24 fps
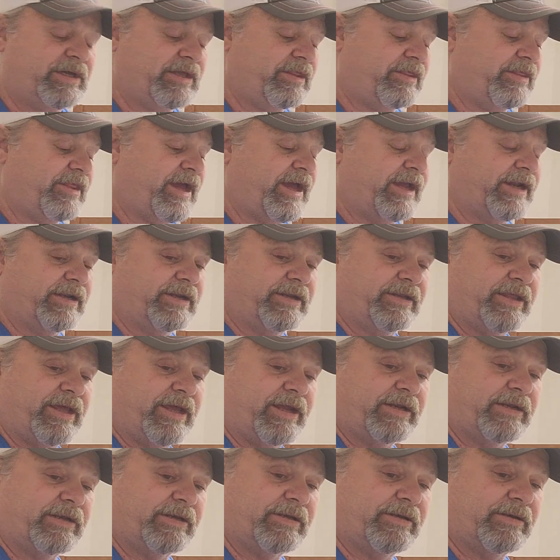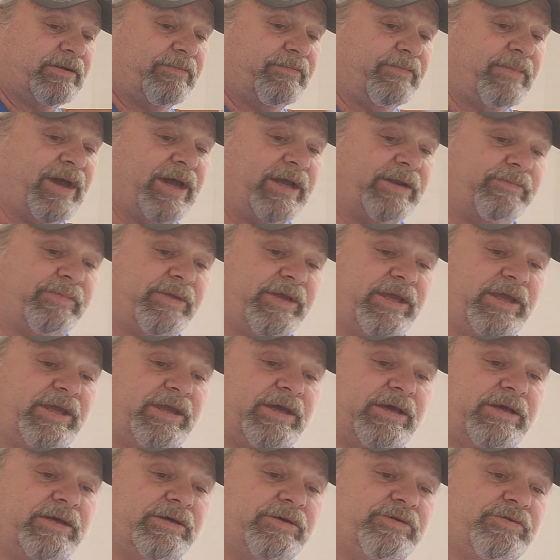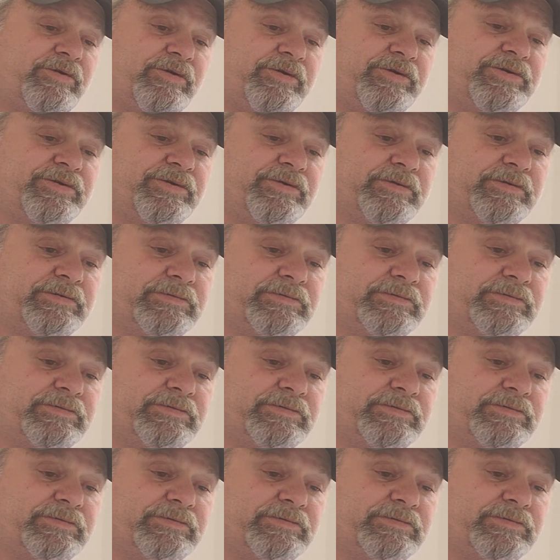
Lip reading: that might be crucial,